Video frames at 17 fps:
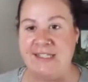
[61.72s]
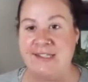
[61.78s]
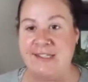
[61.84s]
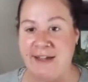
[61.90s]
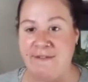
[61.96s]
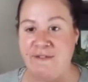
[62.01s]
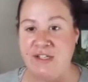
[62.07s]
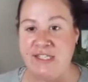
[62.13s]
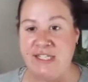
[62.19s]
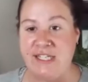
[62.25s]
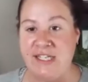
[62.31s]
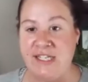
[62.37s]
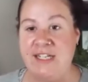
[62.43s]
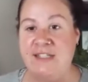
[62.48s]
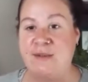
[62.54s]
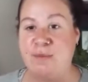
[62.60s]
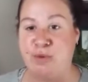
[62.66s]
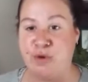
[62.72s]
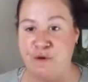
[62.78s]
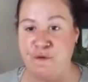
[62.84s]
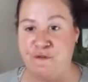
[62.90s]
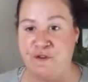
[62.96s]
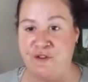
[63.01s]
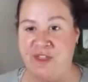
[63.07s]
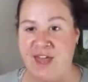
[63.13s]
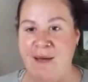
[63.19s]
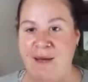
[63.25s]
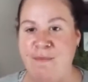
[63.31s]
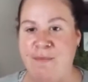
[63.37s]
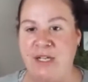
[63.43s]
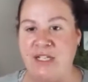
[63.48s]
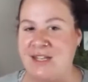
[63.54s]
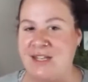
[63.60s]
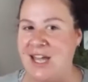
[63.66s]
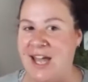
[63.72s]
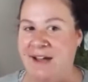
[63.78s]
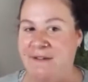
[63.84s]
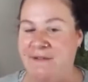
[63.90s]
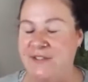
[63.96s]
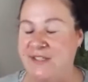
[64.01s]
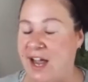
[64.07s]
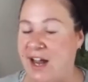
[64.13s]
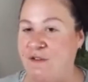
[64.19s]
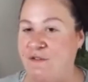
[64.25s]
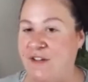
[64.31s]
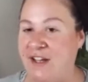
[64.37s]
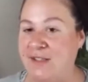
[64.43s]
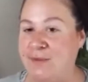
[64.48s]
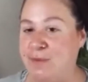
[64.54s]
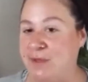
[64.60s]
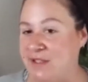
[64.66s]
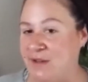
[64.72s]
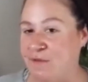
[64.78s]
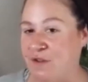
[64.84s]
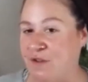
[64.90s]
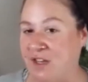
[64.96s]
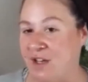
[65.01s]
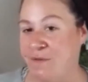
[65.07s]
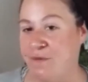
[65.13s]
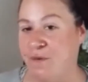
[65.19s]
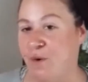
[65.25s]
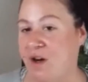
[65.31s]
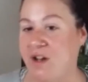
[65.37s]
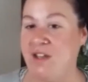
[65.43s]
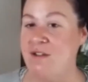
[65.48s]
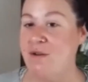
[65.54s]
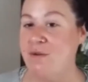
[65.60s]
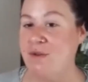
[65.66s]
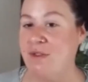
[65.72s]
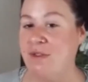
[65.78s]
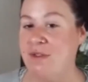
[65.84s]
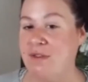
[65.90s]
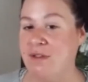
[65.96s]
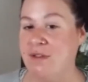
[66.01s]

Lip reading: and 17, it's approved for them, but do they have side effects specifically for youth?